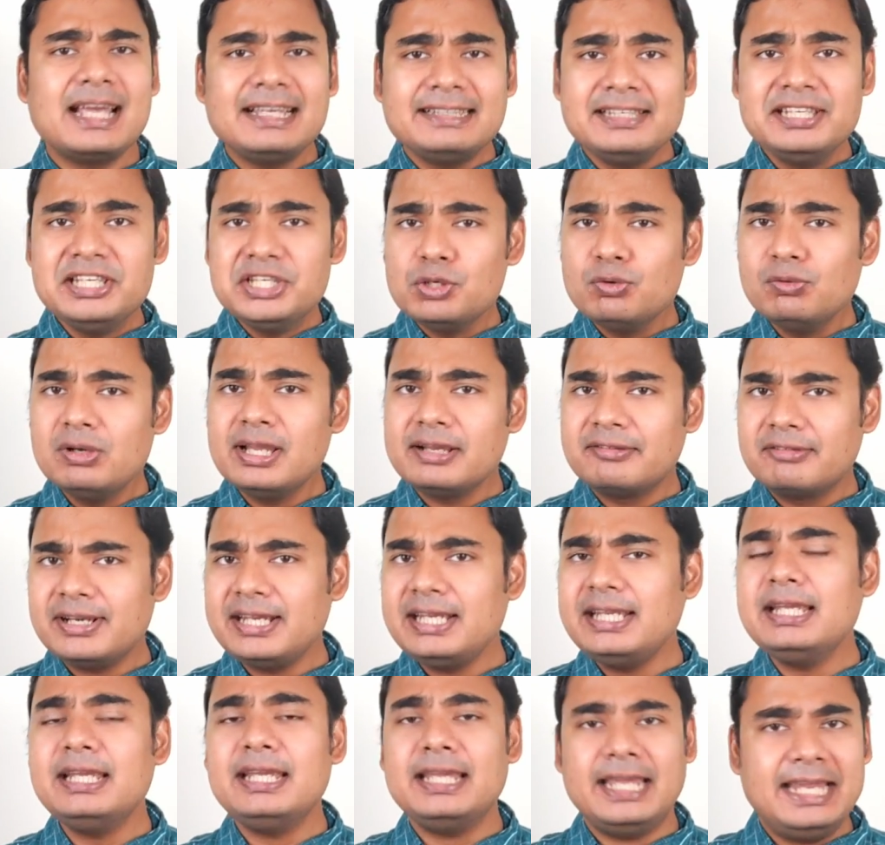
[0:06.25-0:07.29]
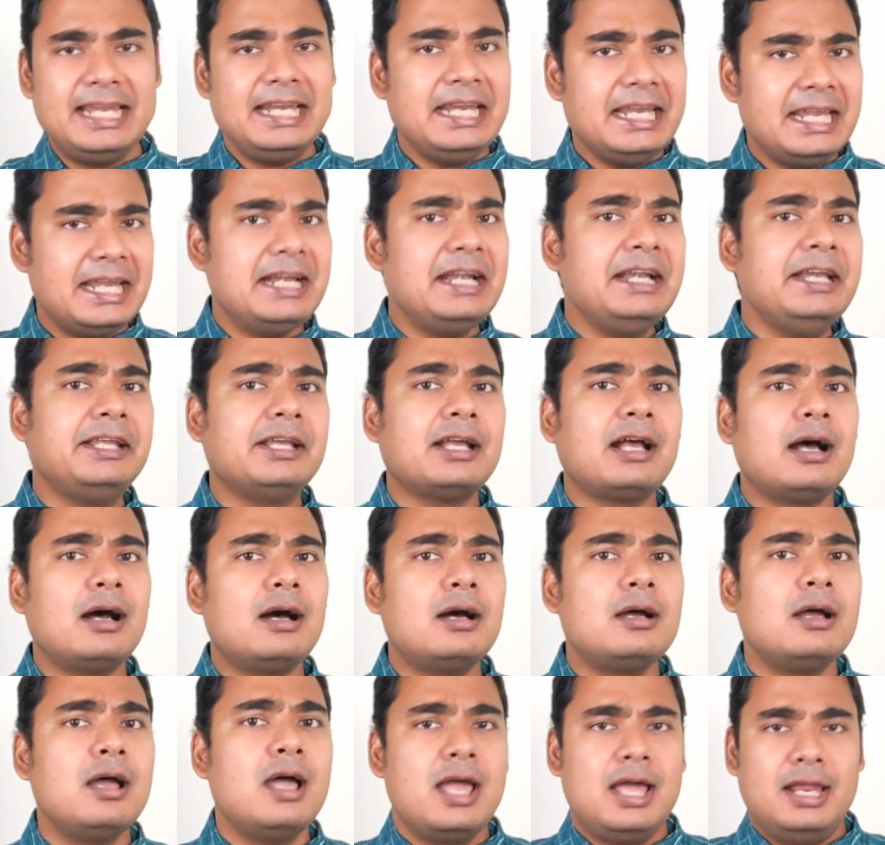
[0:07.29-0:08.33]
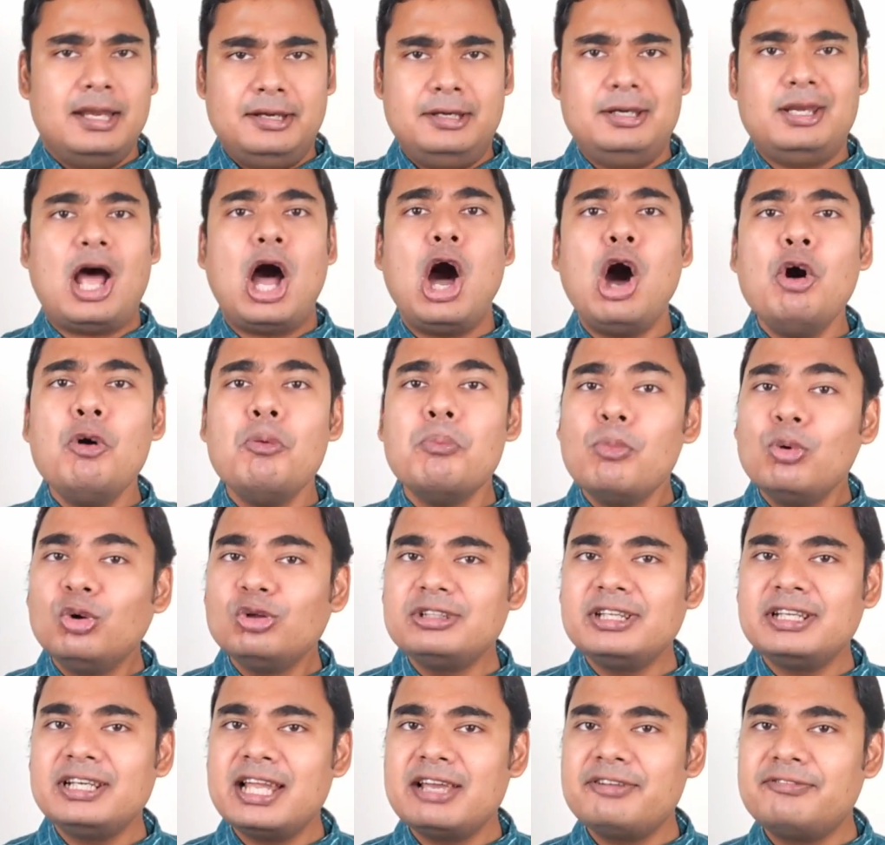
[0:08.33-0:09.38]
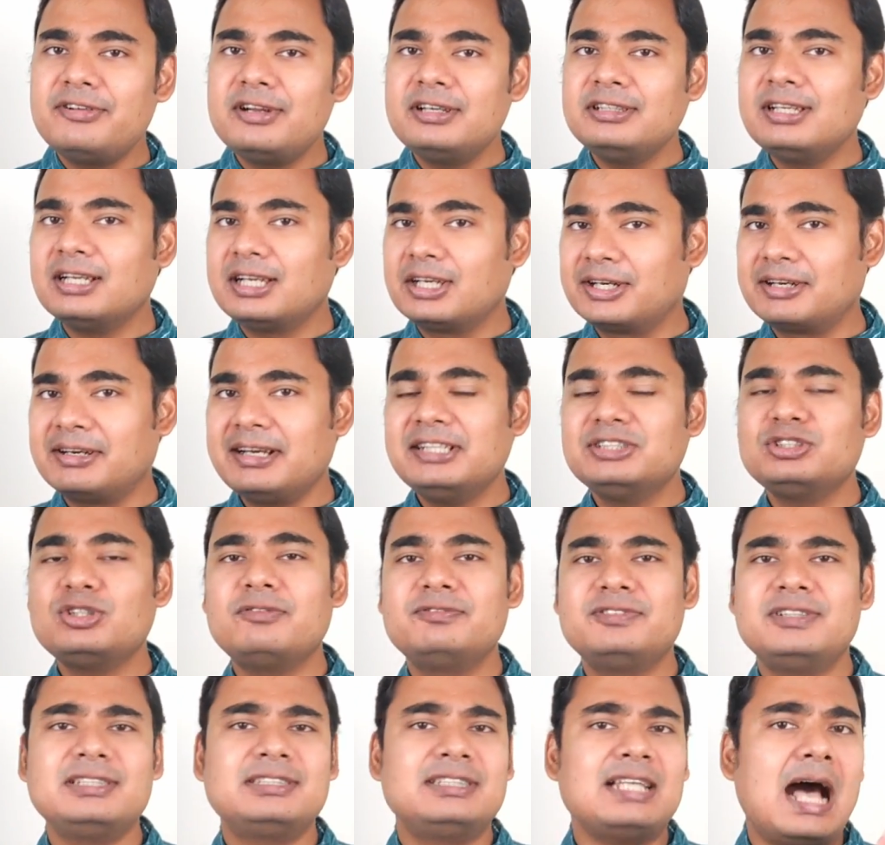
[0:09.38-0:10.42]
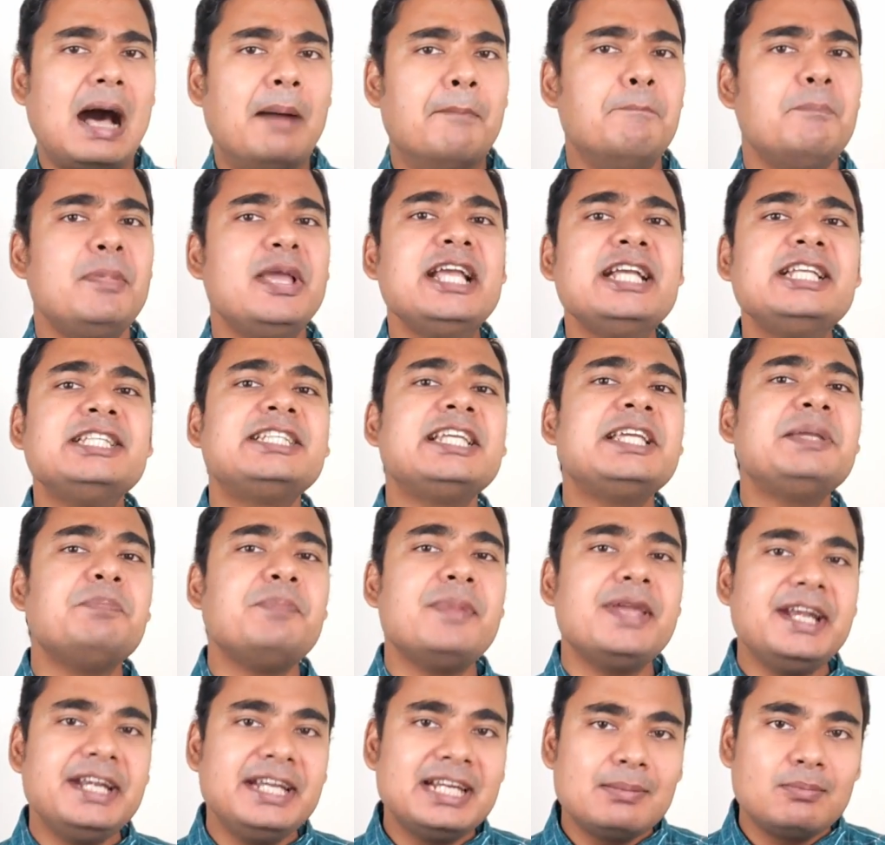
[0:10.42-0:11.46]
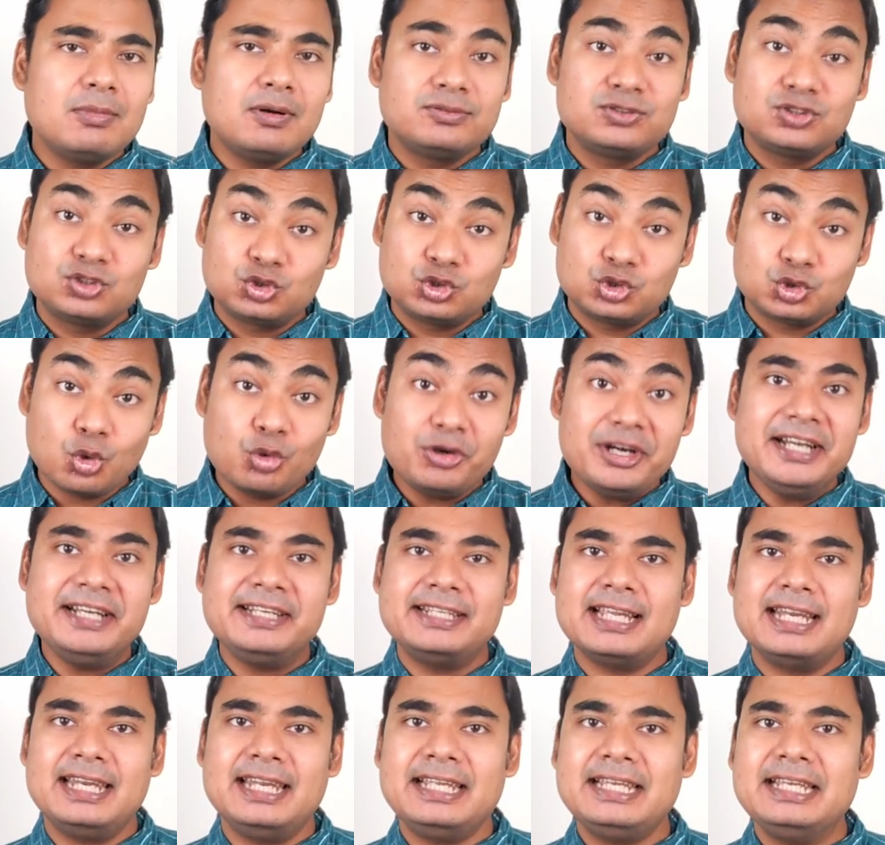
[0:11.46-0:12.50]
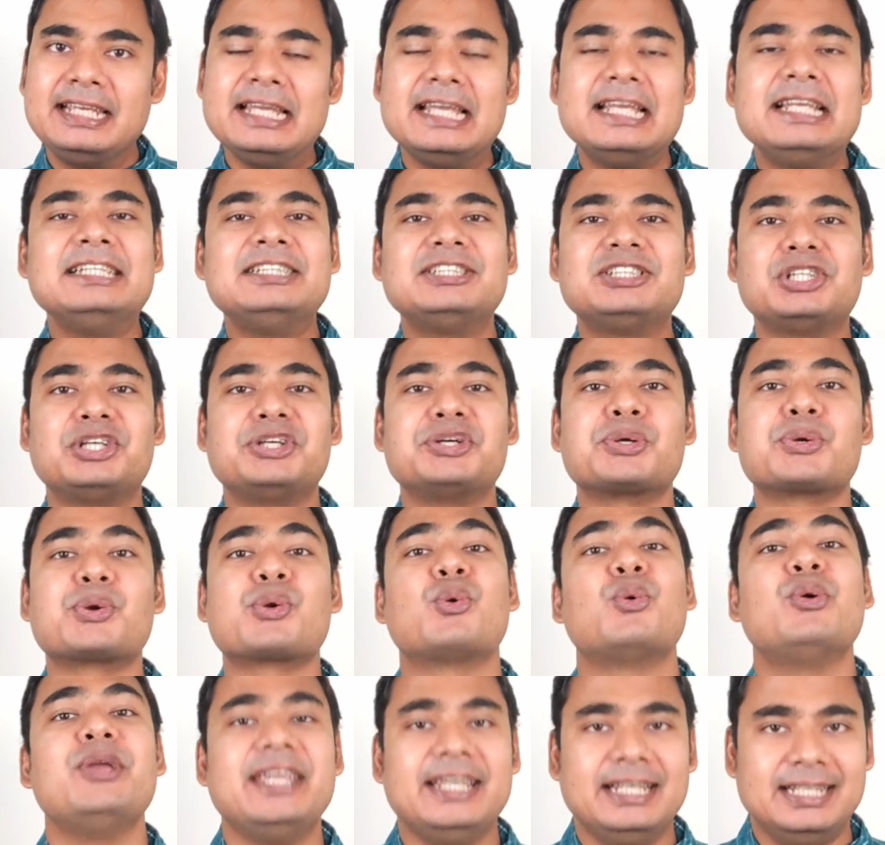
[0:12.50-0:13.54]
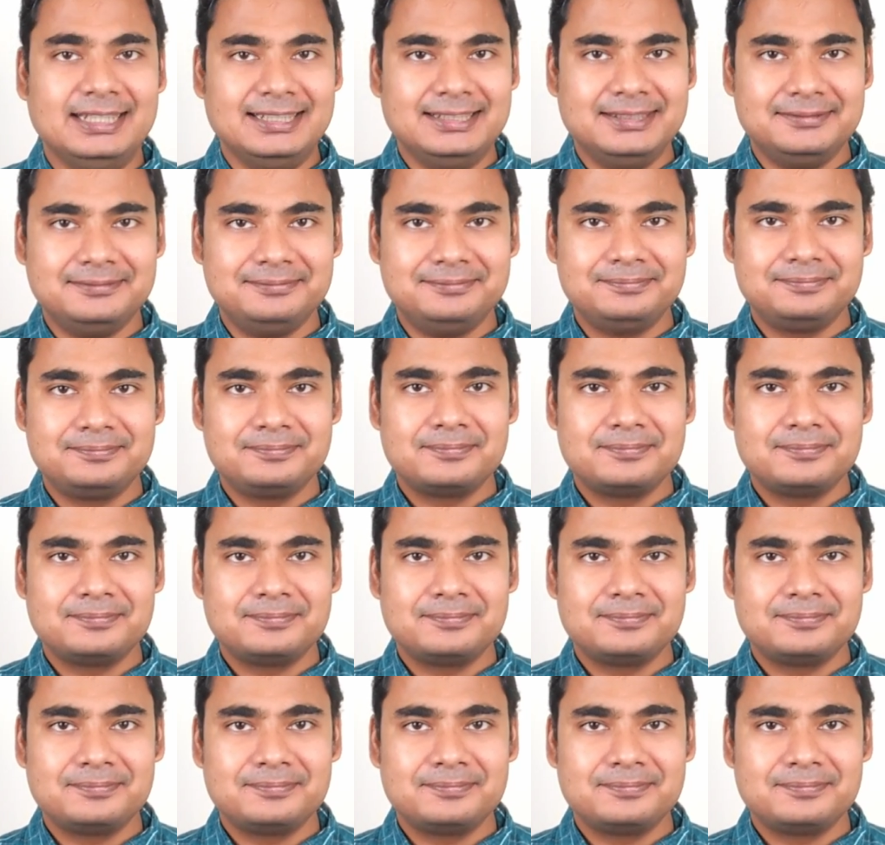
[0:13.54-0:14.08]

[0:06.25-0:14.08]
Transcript: but I think you will agree, in India, now more than ever, the craze of this amazing medium of storytelling is growing.